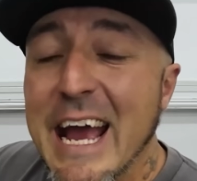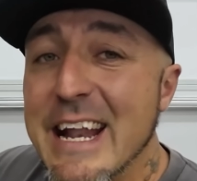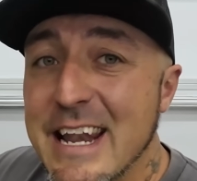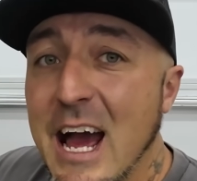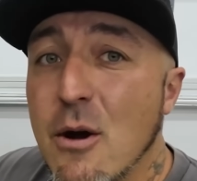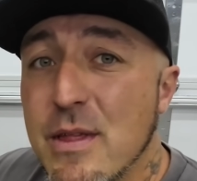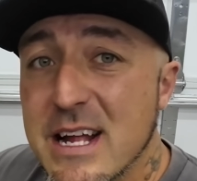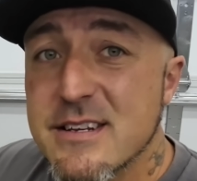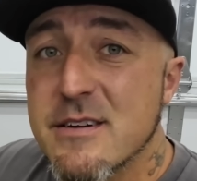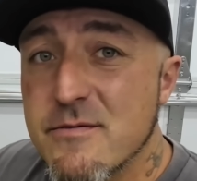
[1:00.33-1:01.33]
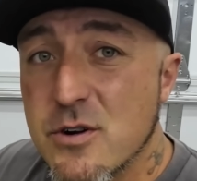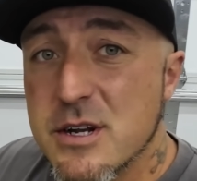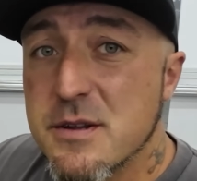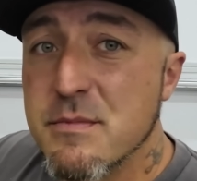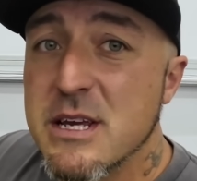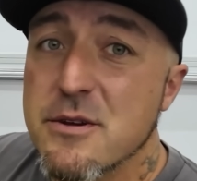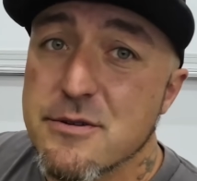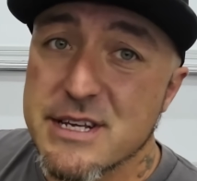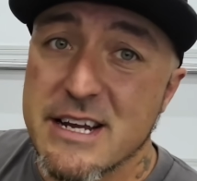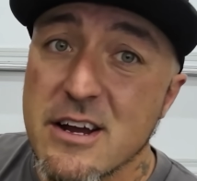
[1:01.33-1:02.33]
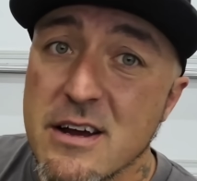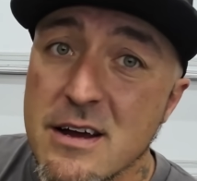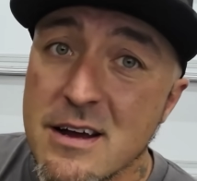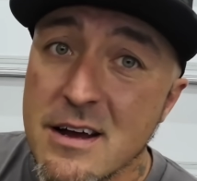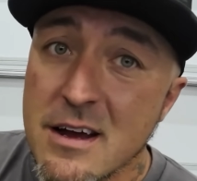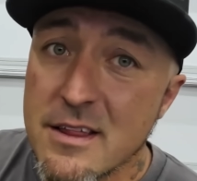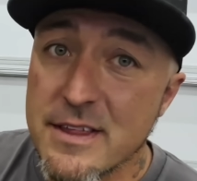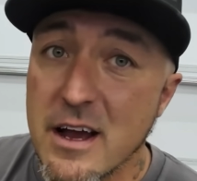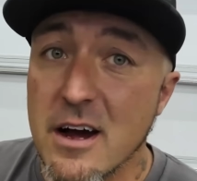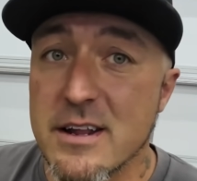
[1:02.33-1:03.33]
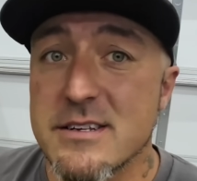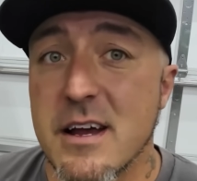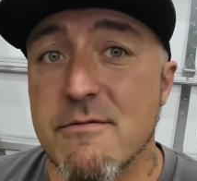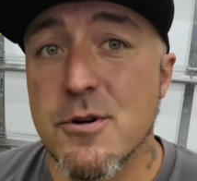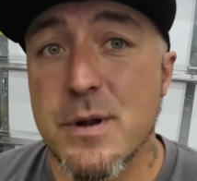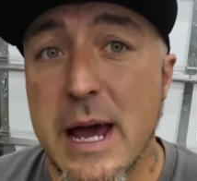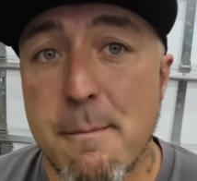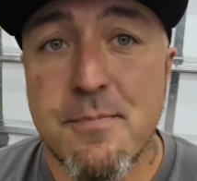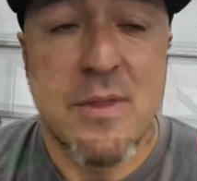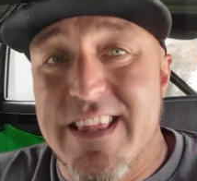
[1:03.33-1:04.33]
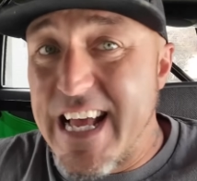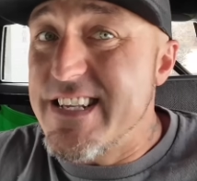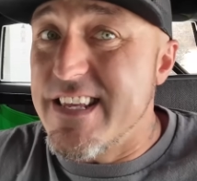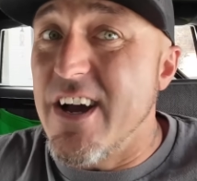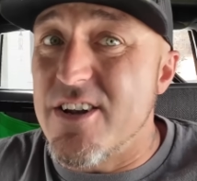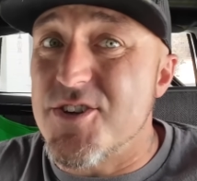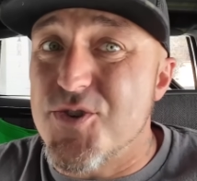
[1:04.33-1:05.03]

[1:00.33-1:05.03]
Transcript: And now that's converted to me using the OnX Offroad app. That's the honest